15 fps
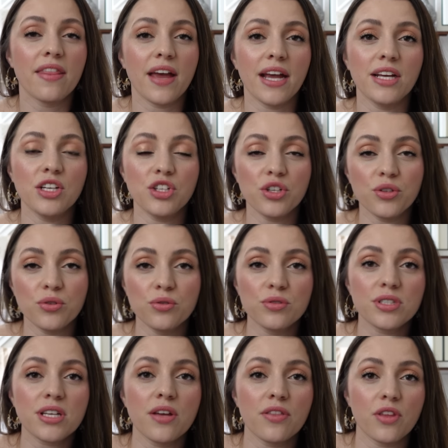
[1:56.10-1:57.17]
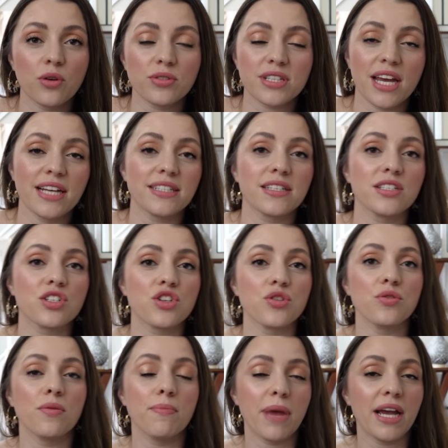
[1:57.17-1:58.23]
They use those cases
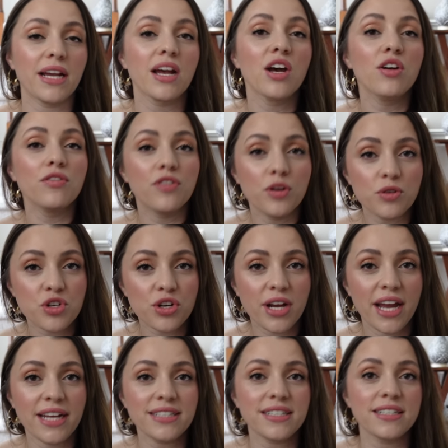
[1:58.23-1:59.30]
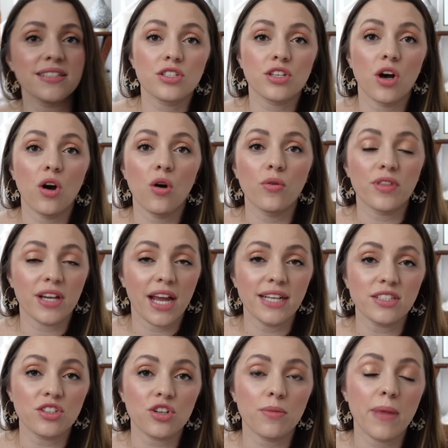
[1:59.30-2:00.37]
to make future cases. So the
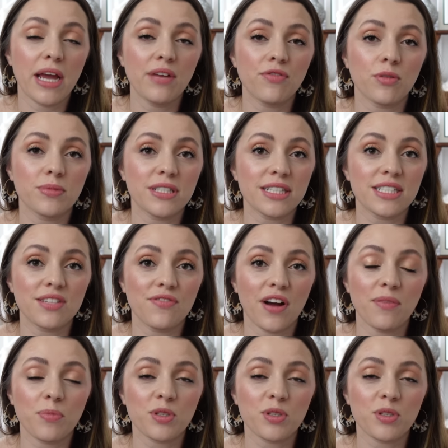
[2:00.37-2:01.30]
cases are made from sixty-five